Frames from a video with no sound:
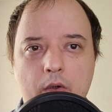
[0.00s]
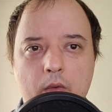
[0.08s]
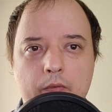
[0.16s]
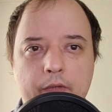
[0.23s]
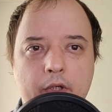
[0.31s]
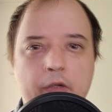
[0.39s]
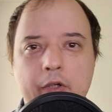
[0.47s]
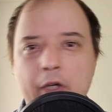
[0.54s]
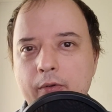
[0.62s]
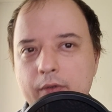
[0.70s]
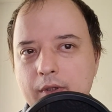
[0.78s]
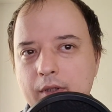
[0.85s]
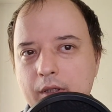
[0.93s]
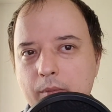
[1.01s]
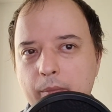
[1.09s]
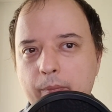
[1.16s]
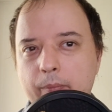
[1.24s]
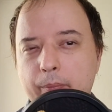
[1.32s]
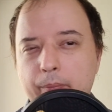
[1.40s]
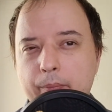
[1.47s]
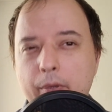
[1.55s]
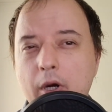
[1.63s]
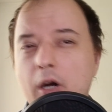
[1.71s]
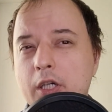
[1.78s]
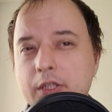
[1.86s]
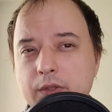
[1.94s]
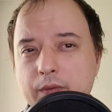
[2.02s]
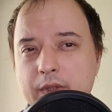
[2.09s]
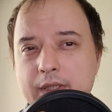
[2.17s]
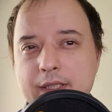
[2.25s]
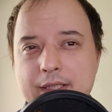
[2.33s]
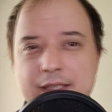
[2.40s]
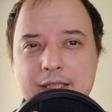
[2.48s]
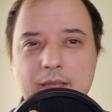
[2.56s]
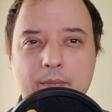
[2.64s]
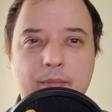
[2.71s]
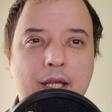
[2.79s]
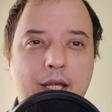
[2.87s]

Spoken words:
figure out the parts of the system